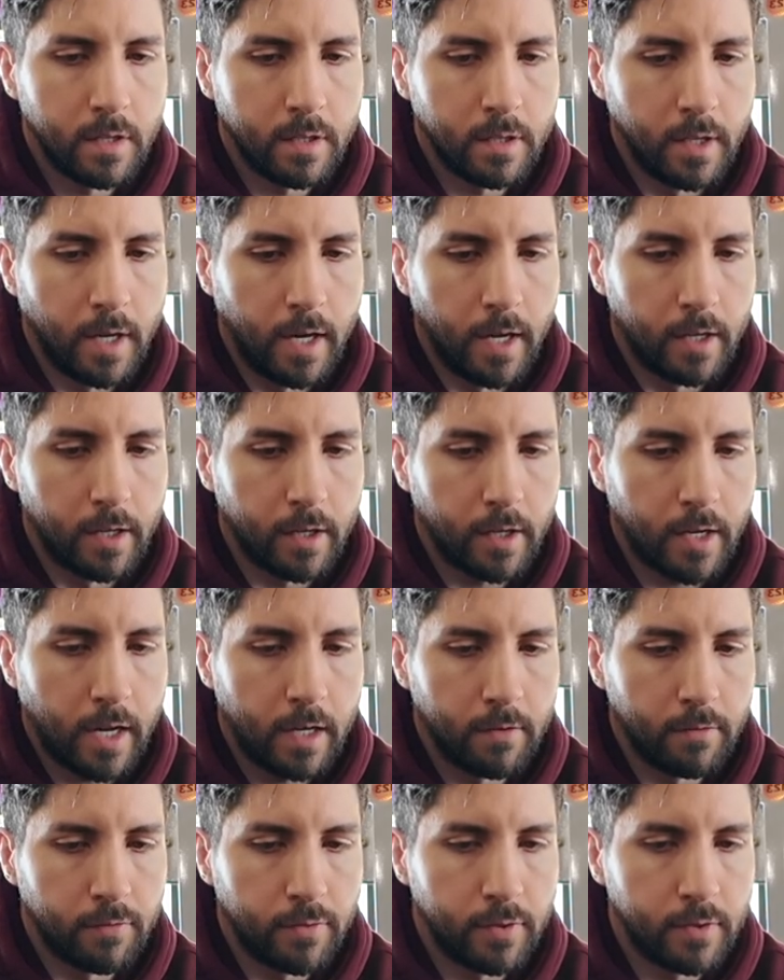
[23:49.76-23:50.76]
yeah, it kind
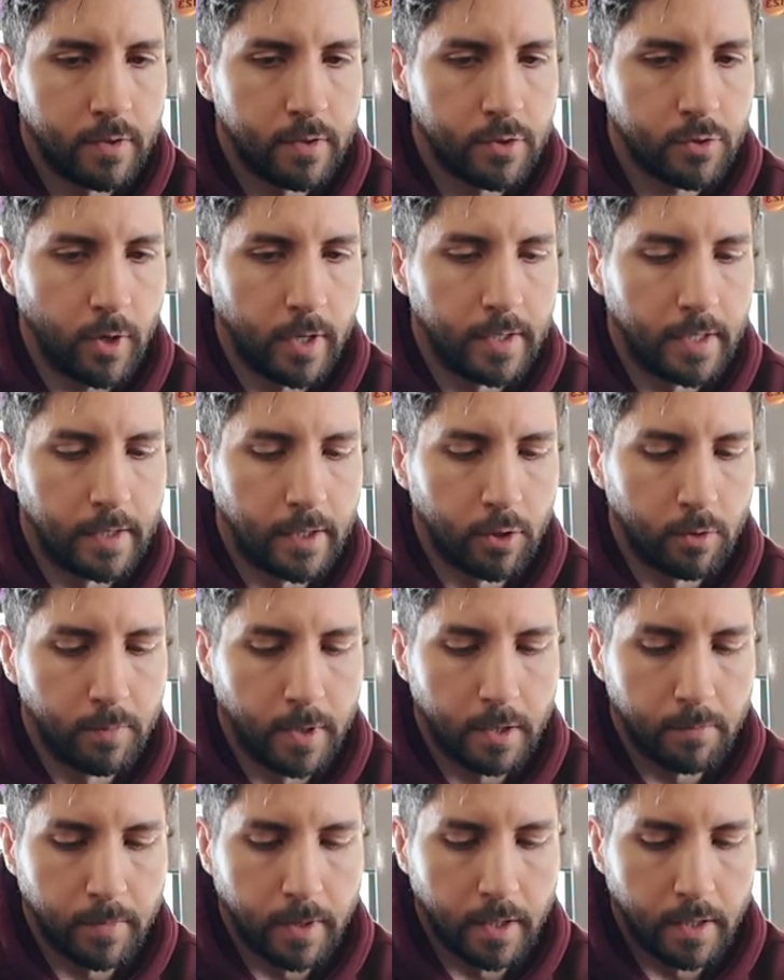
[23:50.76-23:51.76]
of strained a little
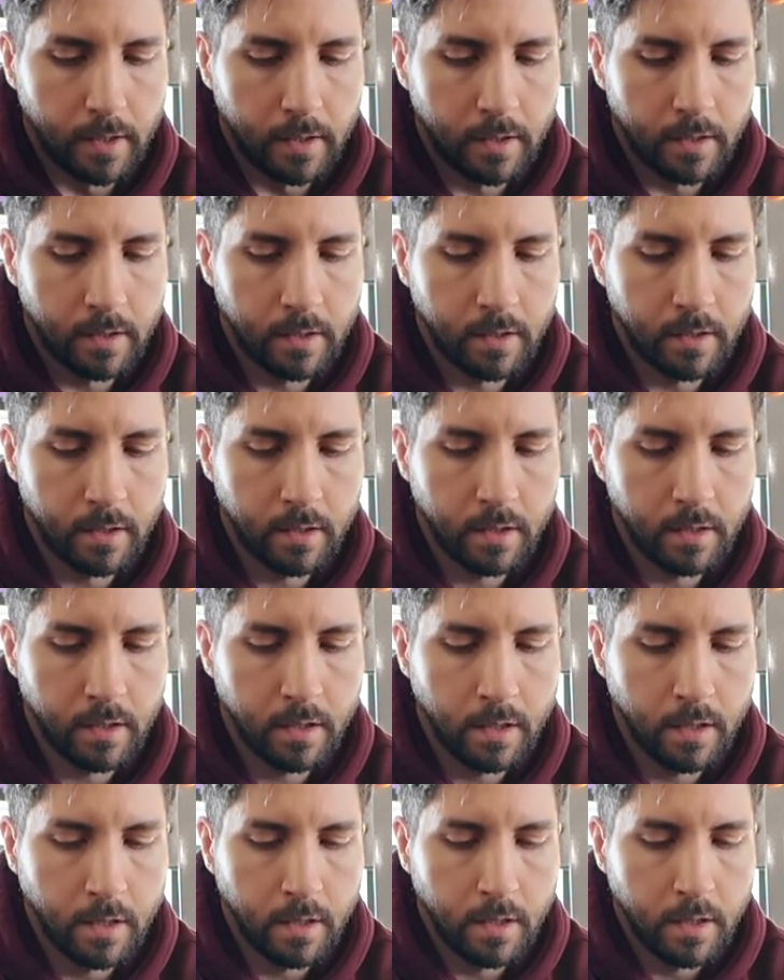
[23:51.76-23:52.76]
bit, but
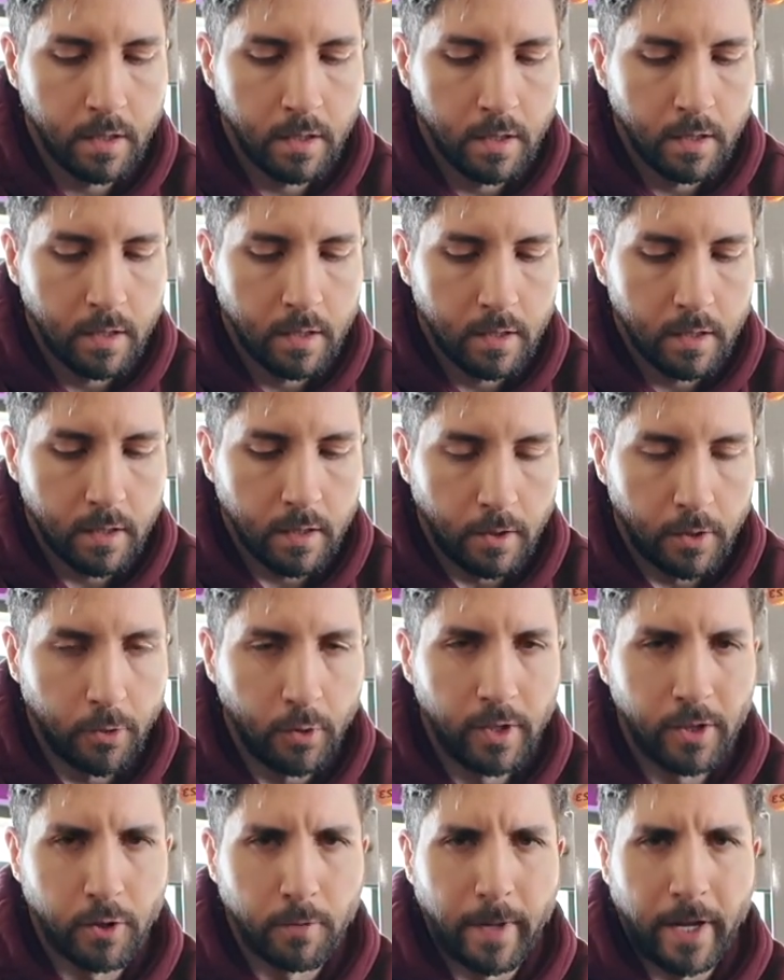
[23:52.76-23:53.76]
I'm doing
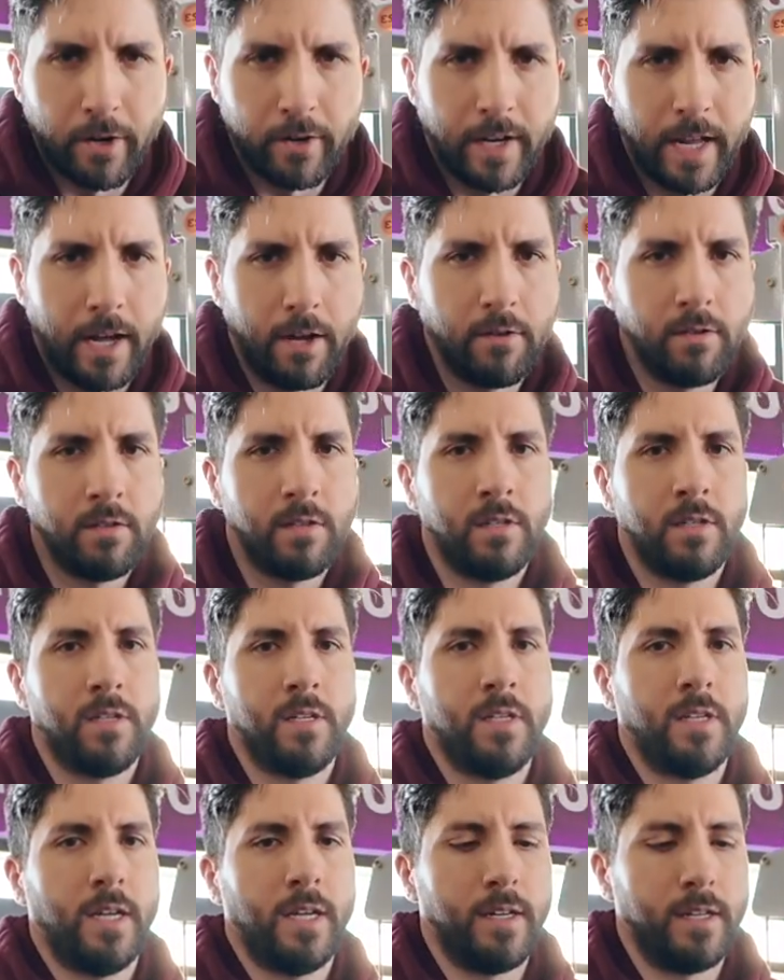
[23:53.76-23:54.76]
a little better now.
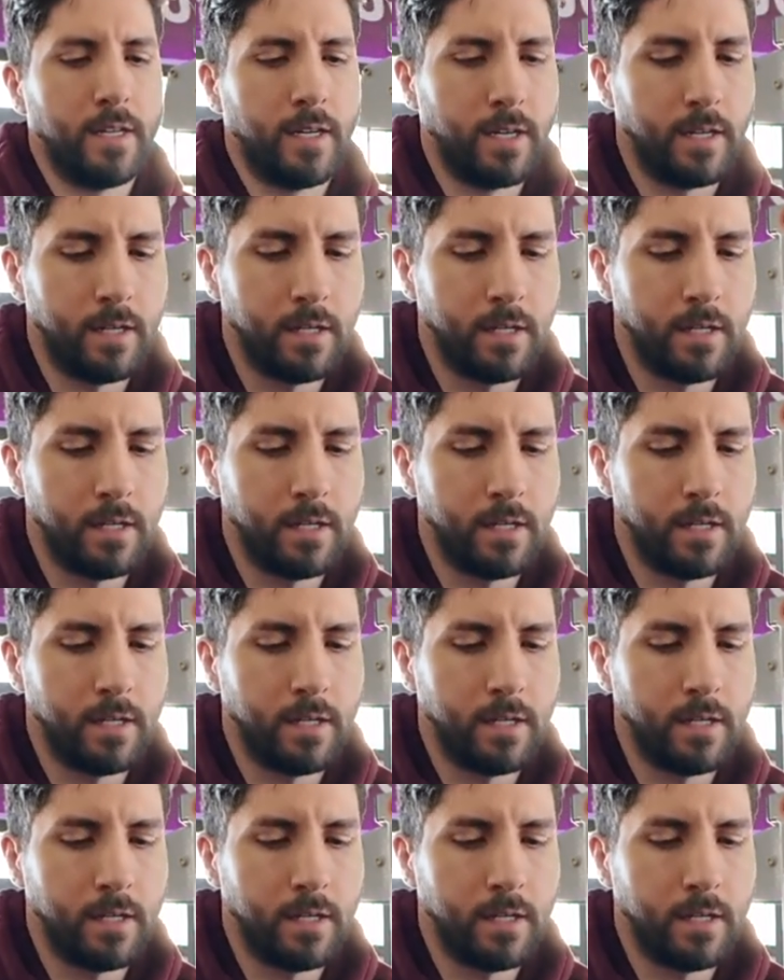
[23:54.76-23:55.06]
And